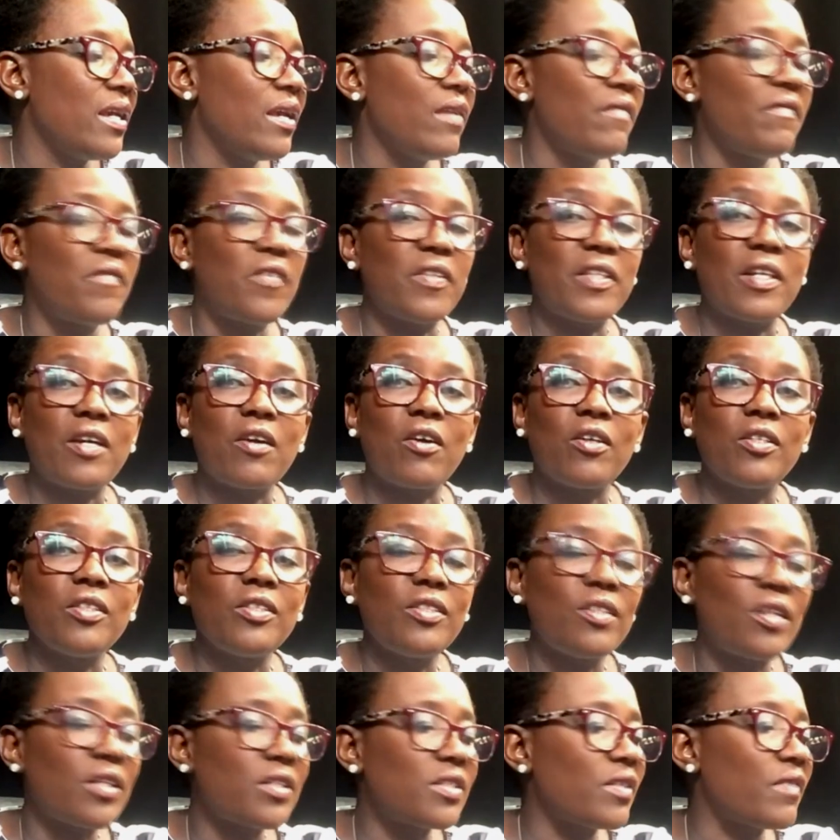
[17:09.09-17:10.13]
for the
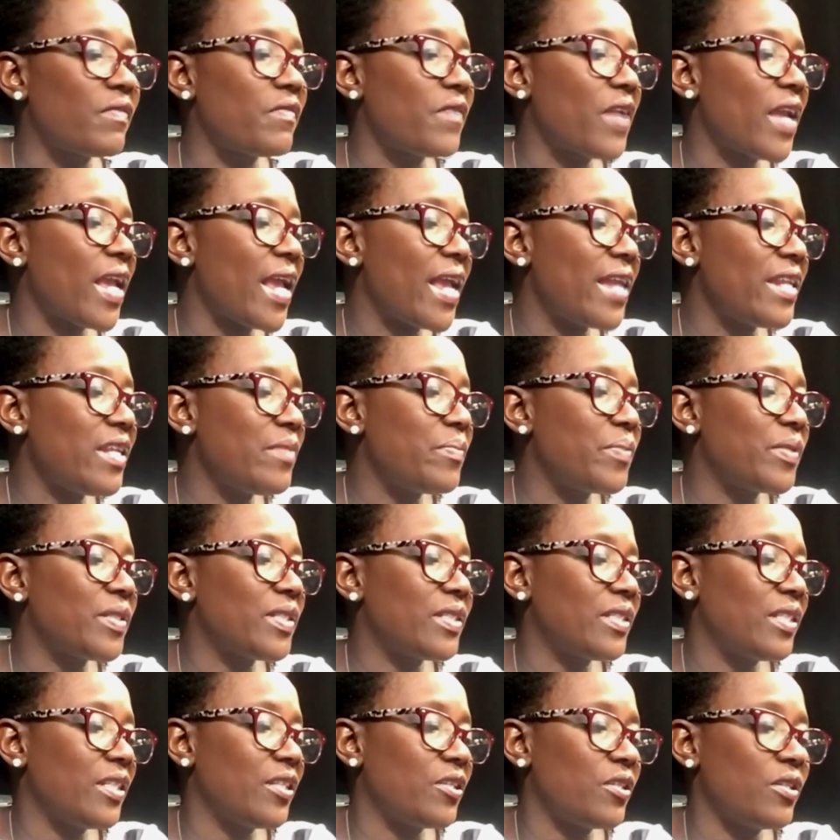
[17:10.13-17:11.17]
conduct of any
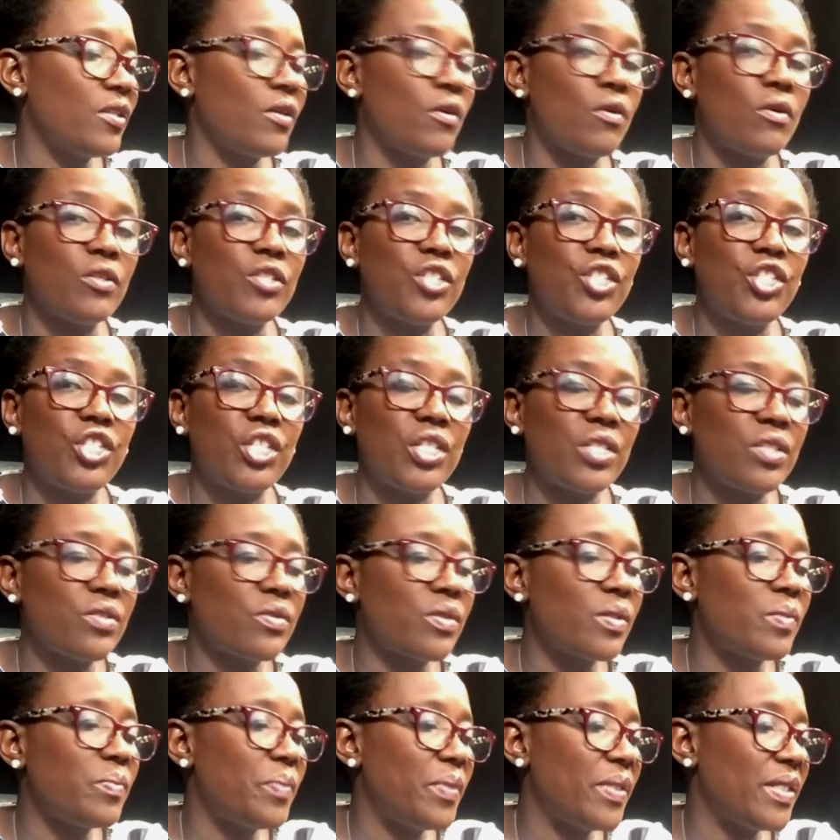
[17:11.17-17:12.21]
particular or
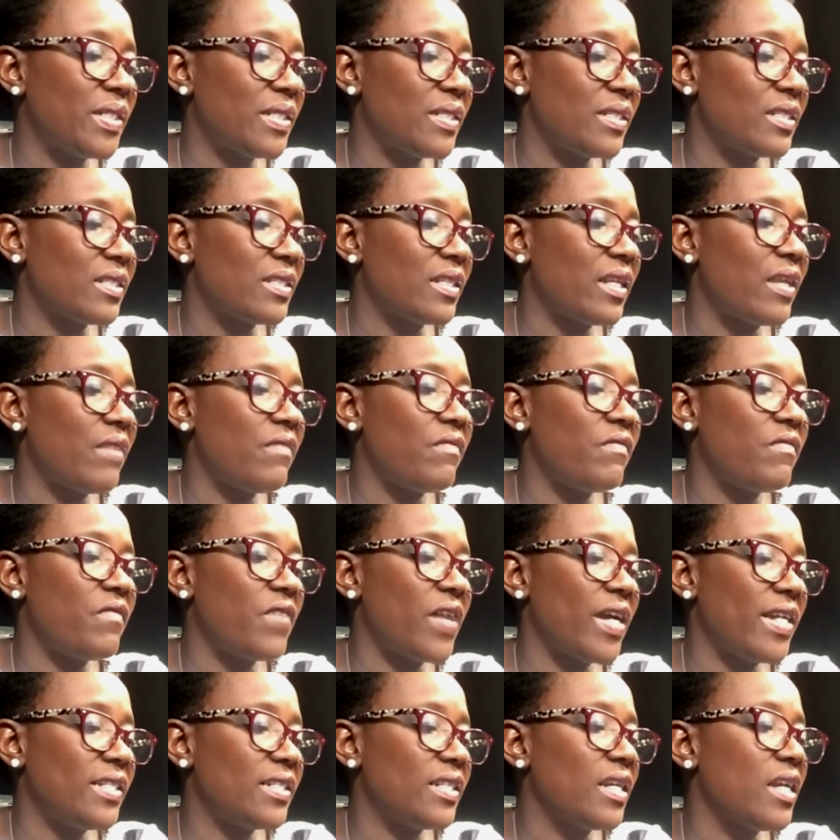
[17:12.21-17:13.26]
general business,
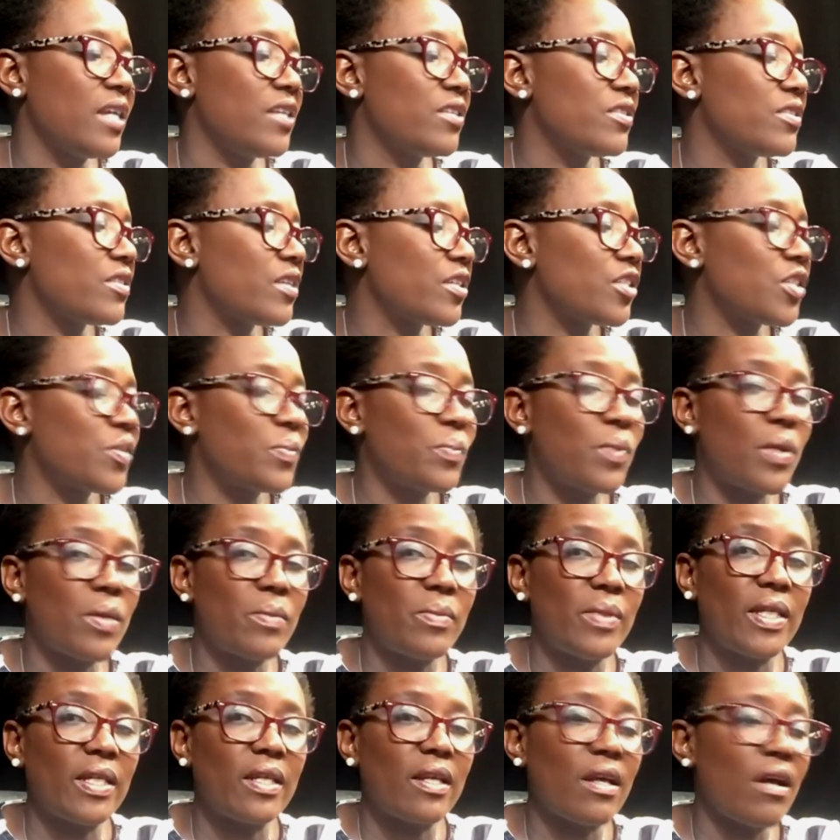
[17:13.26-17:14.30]
invite such
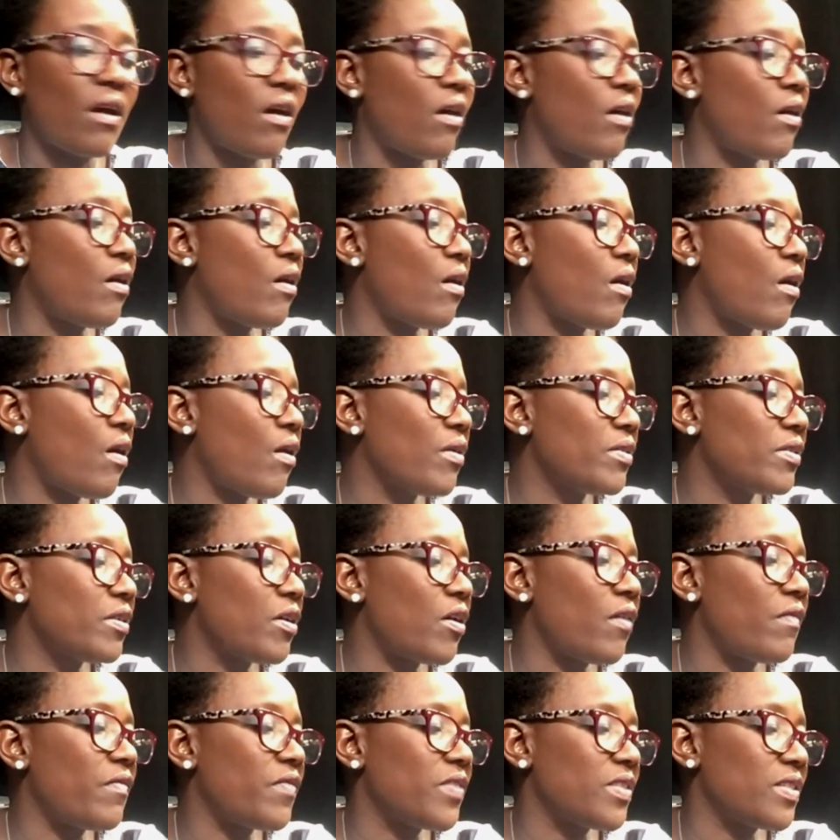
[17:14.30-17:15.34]
public or other
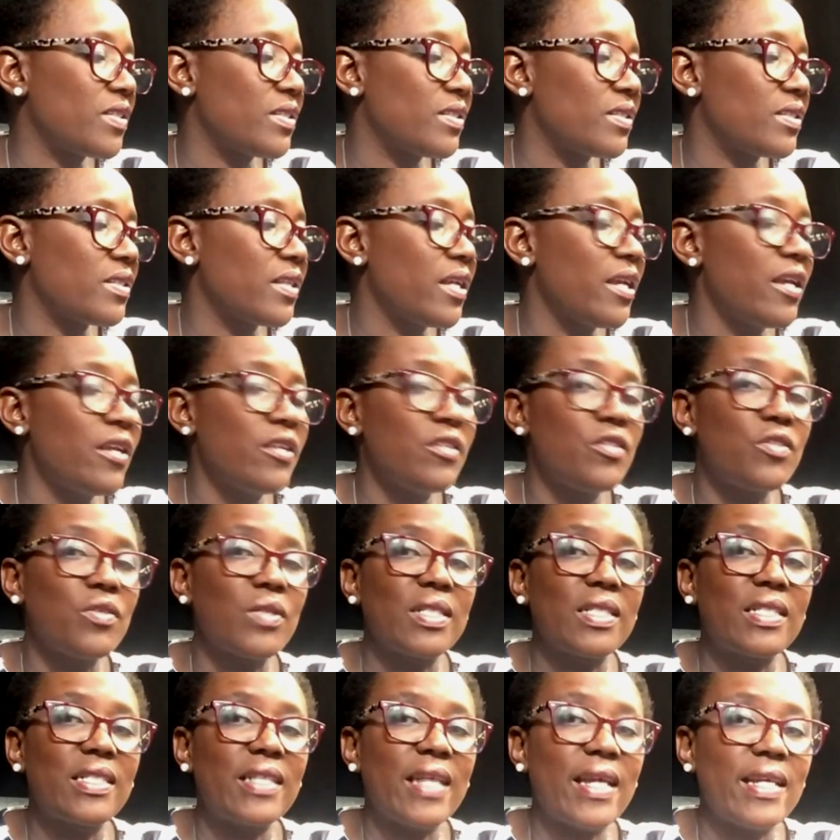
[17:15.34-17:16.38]
officers to
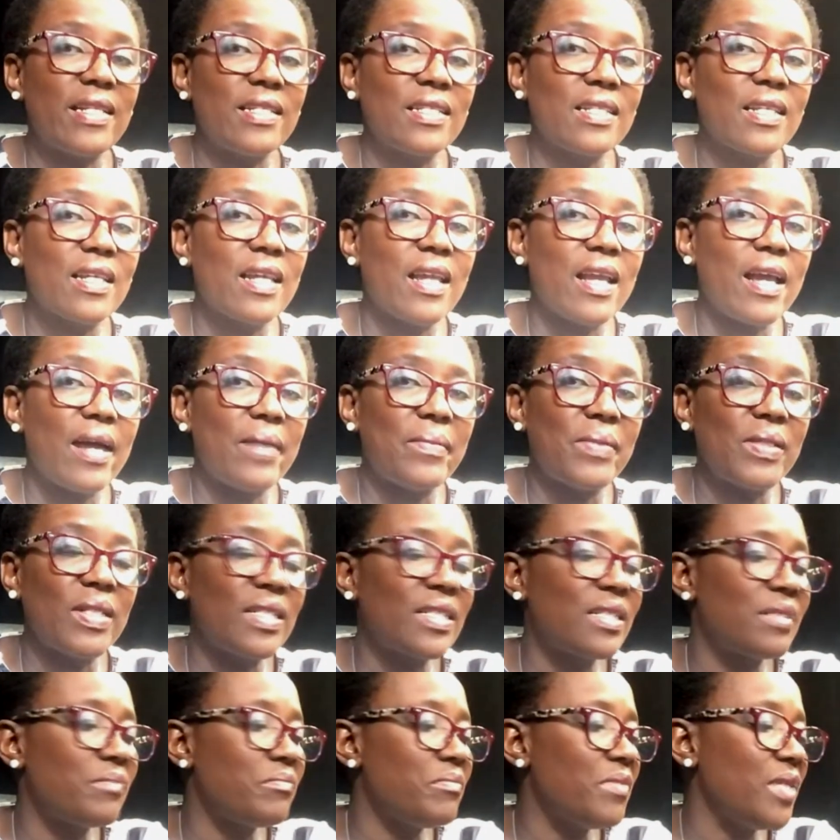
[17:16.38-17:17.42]
attend
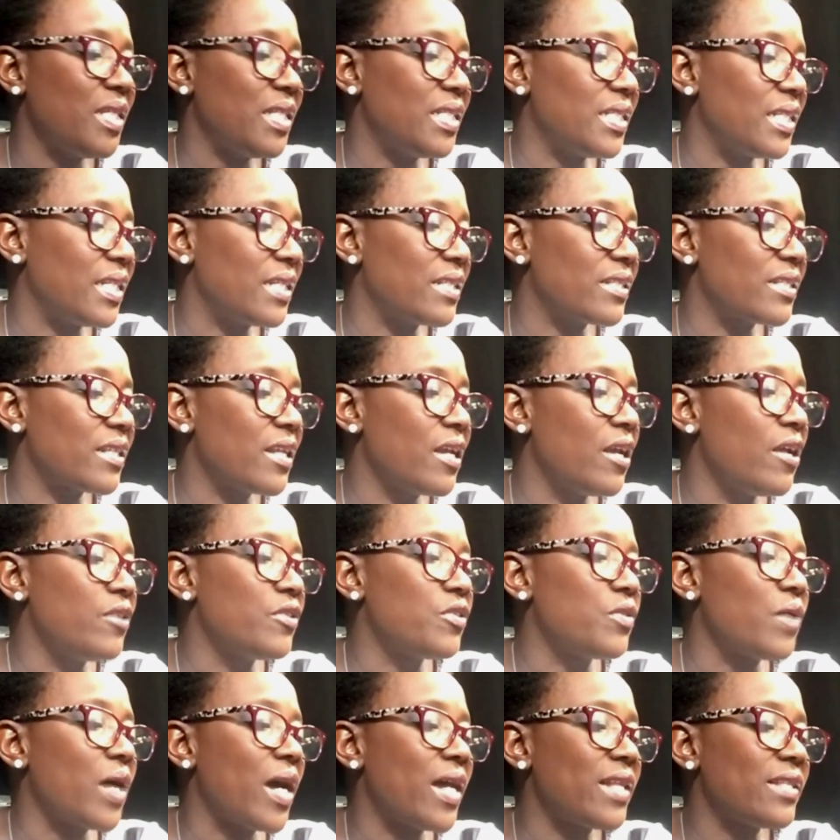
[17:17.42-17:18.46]
Cabinet meetings,
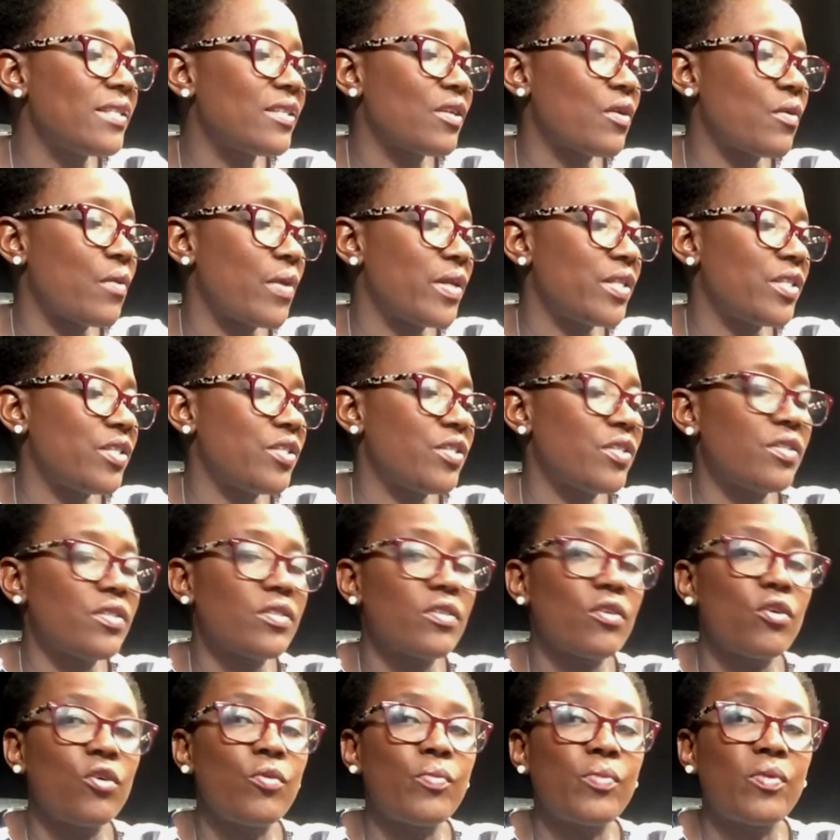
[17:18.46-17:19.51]
to answer questions
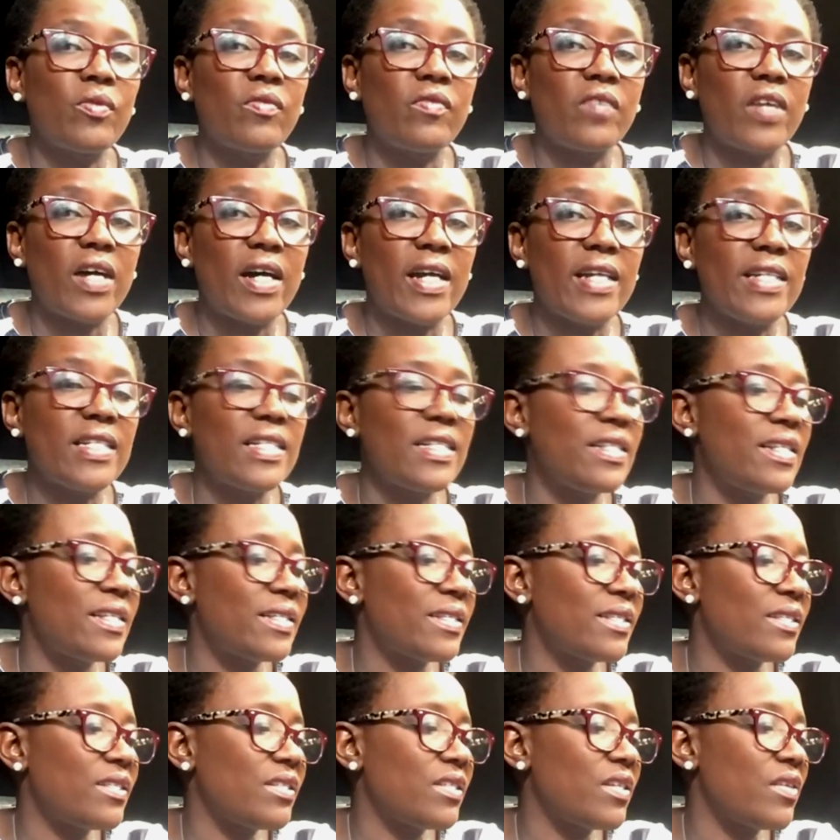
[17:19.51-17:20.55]
or provide
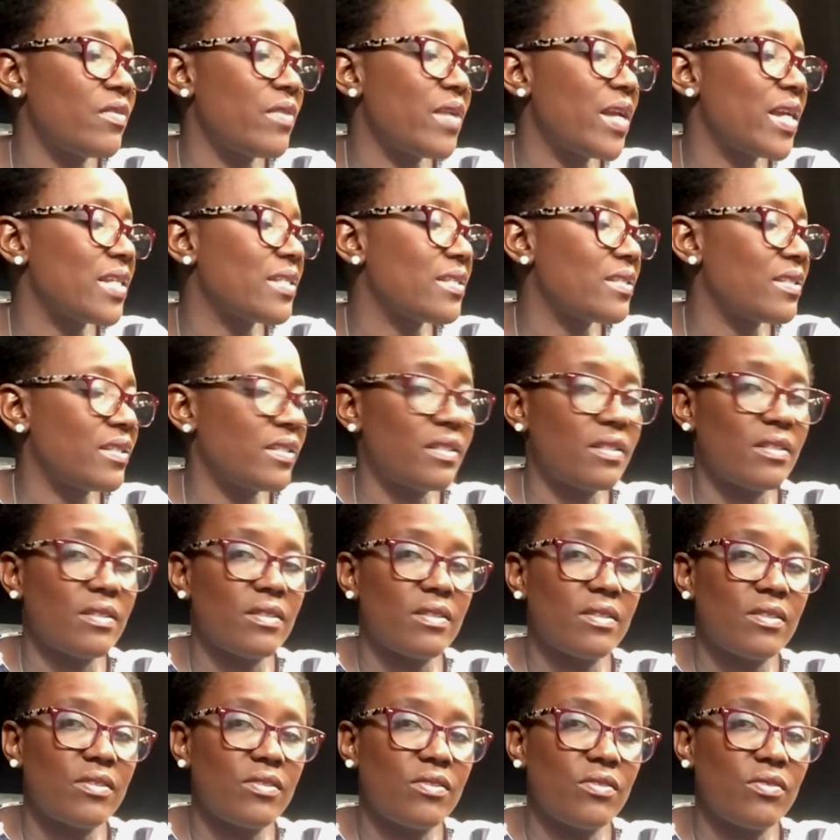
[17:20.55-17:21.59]
necessary
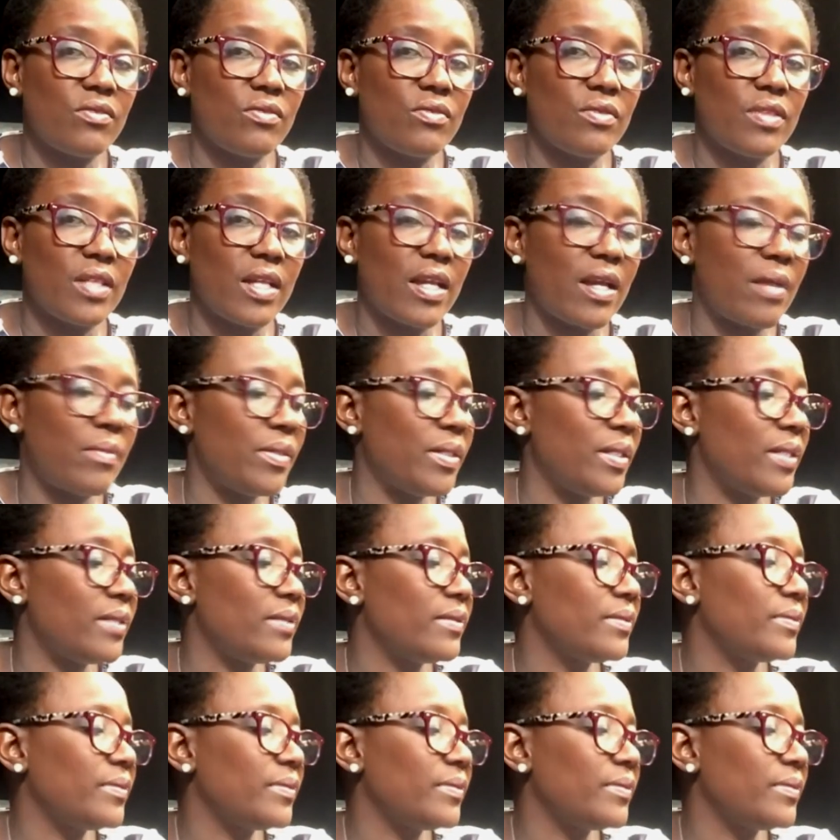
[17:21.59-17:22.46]
assistance to the Cabinet.